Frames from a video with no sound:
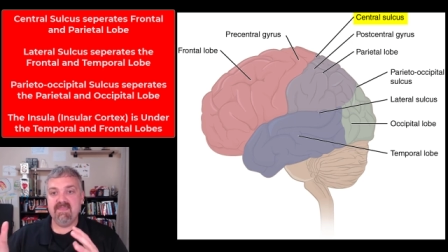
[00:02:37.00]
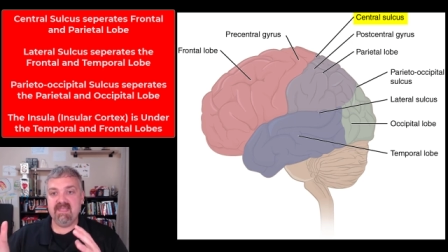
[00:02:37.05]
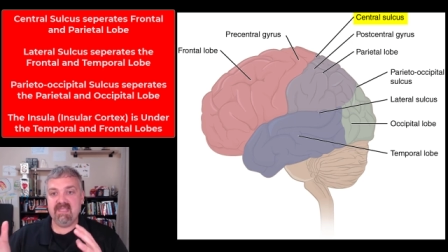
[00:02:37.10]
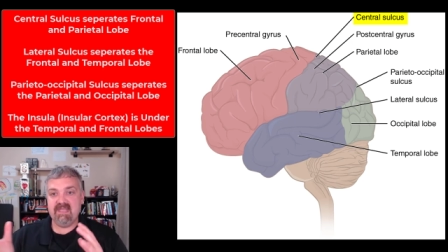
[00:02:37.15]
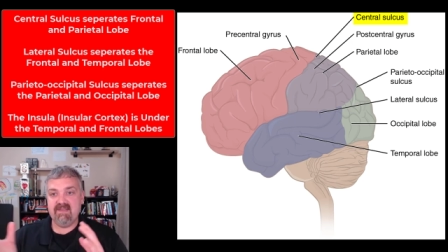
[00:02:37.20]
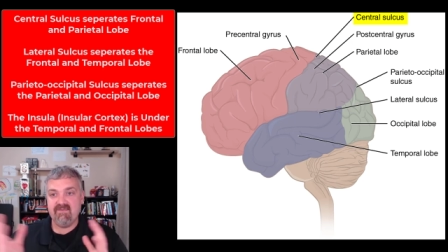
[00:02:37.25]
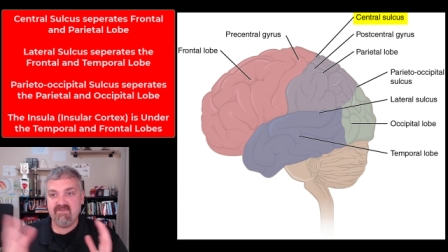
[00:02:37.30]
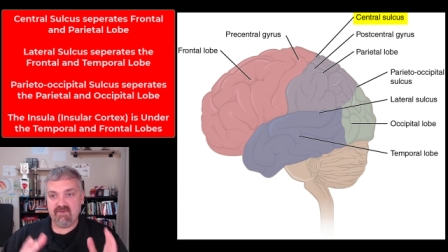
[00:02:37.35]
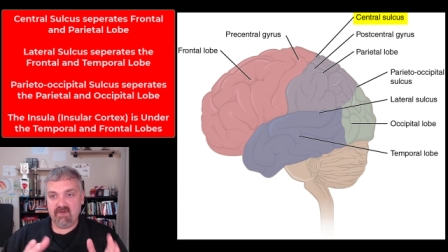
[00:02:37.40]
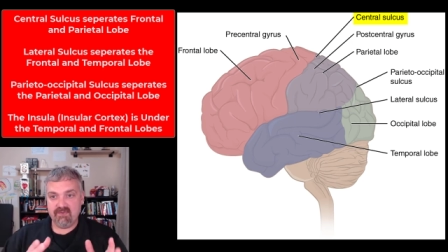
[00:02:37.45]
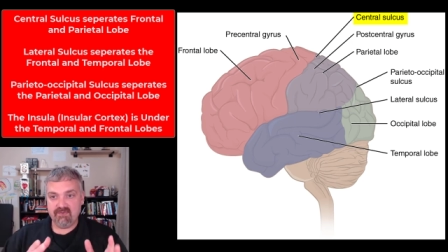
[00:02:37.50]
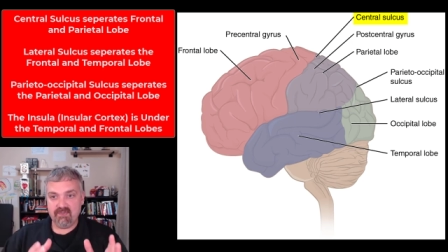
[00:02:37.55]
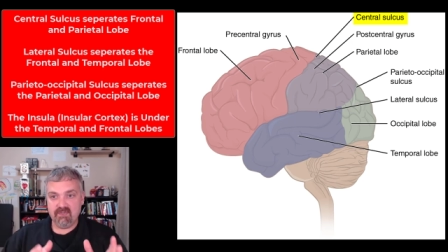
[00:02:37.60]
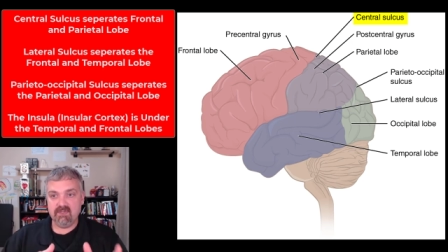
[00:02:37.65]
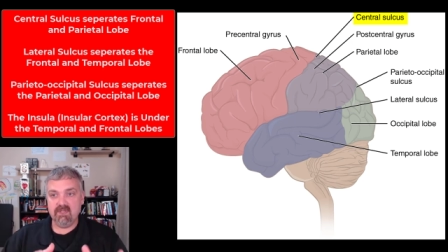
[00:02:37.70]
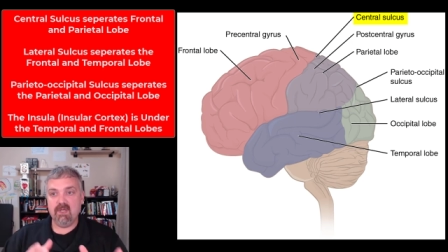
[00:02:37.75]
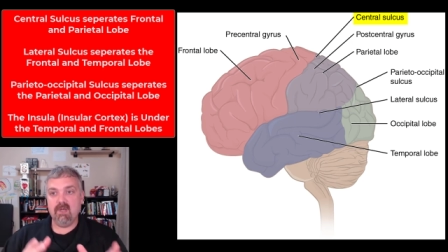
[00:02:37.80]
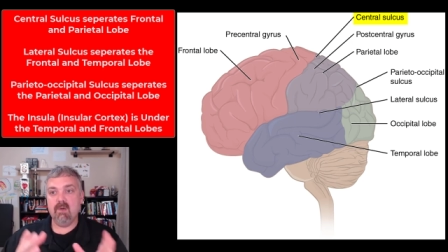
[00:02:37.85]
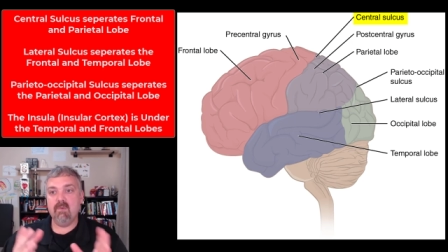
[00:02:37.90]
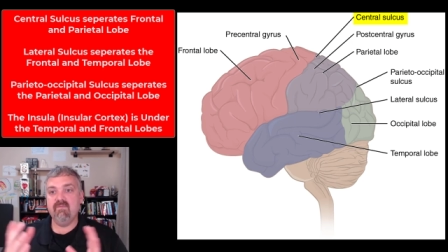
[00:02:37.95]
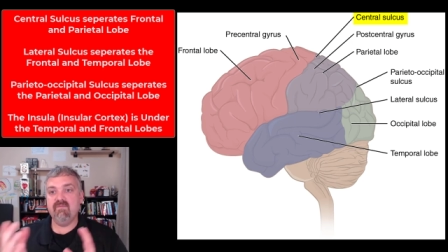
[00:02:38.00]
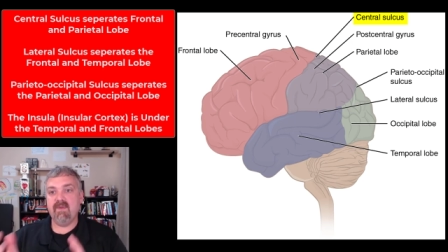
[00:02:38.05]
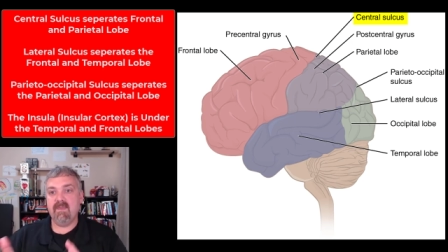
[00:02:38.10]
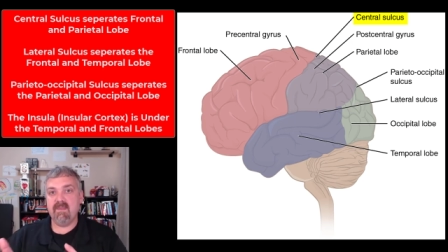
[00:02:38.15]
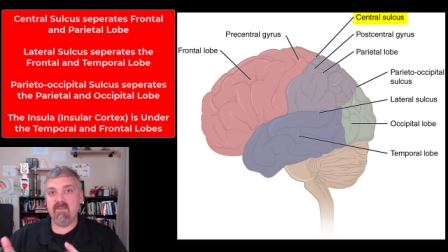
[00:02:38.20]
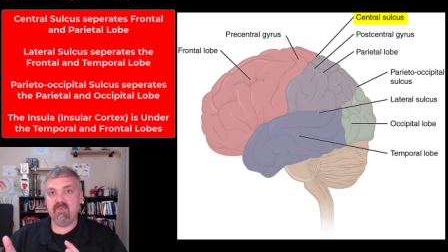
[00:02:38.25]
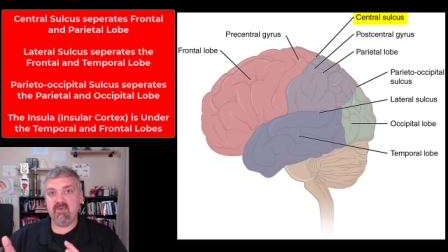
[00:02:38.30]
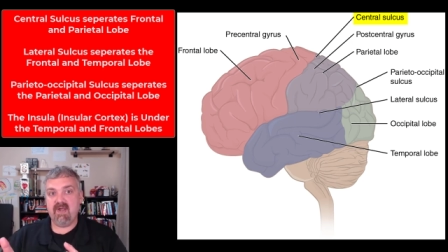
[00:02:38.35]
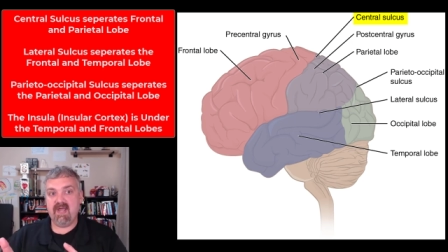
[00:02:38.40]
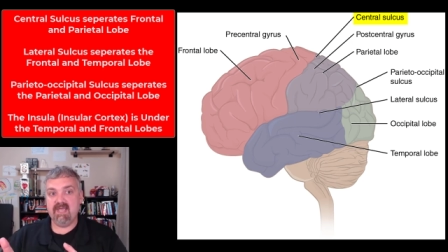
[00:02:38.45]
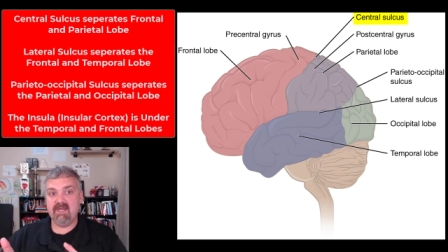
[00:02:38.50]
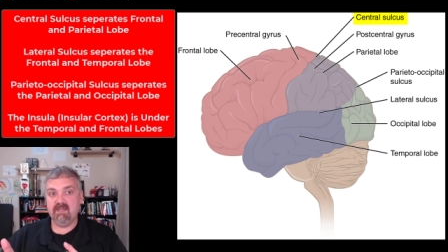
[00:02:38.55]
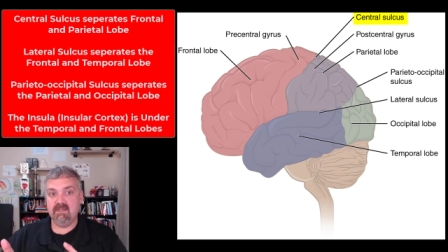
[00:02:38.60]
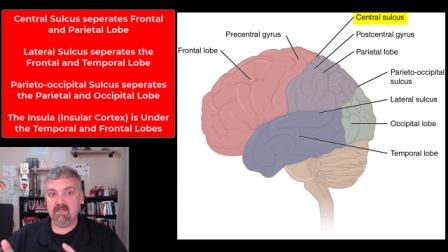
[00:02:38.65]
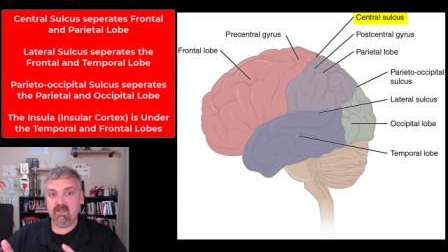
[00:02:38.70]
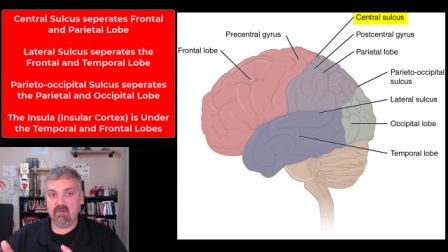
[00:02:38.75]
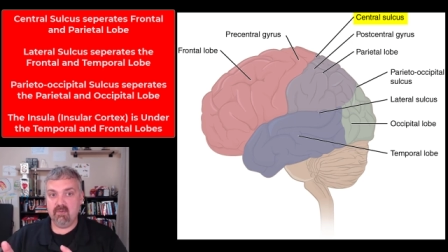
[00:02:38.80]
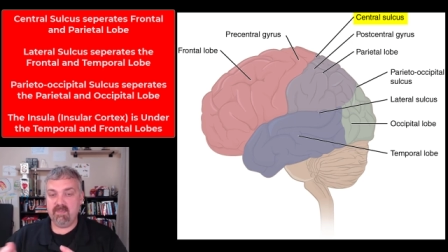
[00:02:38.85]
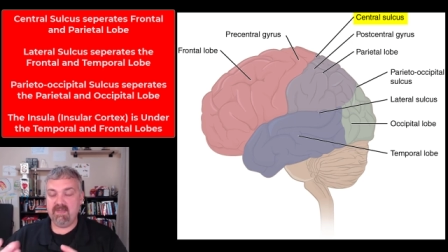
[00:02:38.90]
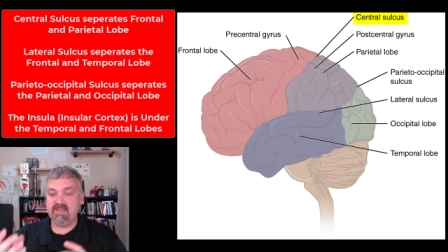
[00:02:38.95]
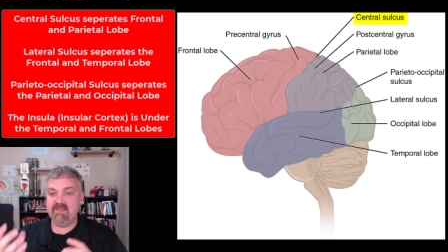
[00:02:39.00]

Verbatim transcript: the frontal lobe from the parietal lobe,